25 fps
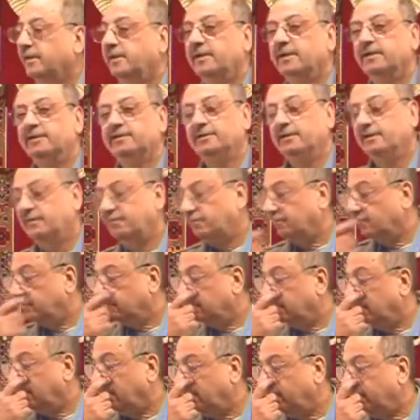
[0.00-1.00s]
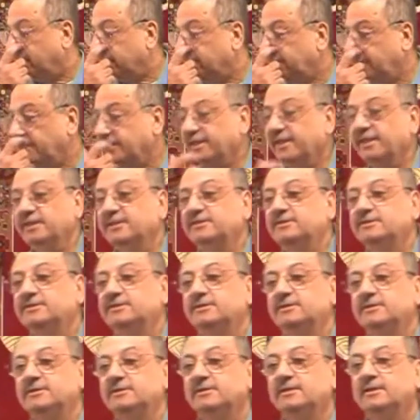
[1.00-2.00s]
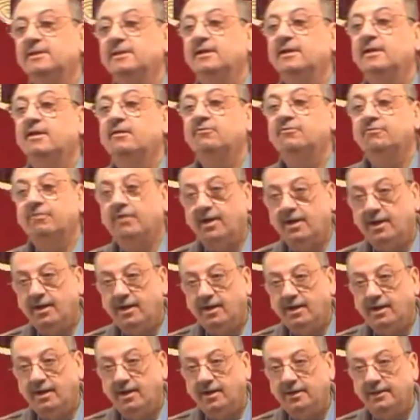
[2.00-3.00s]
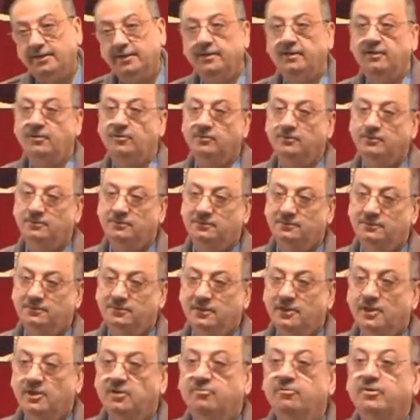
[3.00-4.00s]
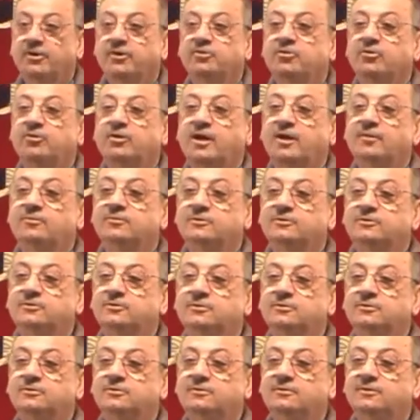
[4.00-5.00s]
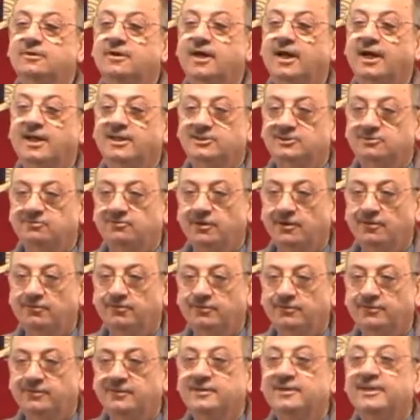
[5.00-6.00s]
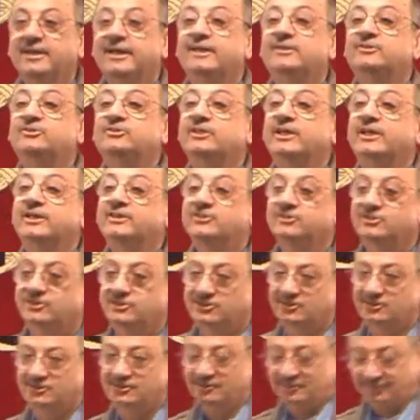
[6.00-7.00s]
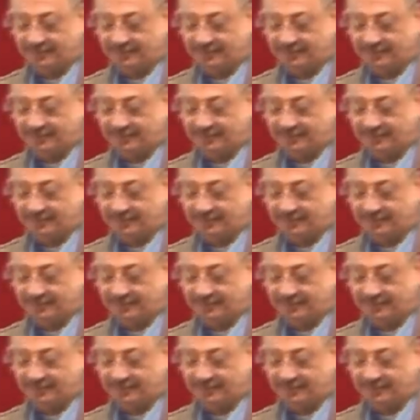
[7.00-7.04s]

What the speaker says: the wazan is fa'ilun. When you come to ajwaf, it changes.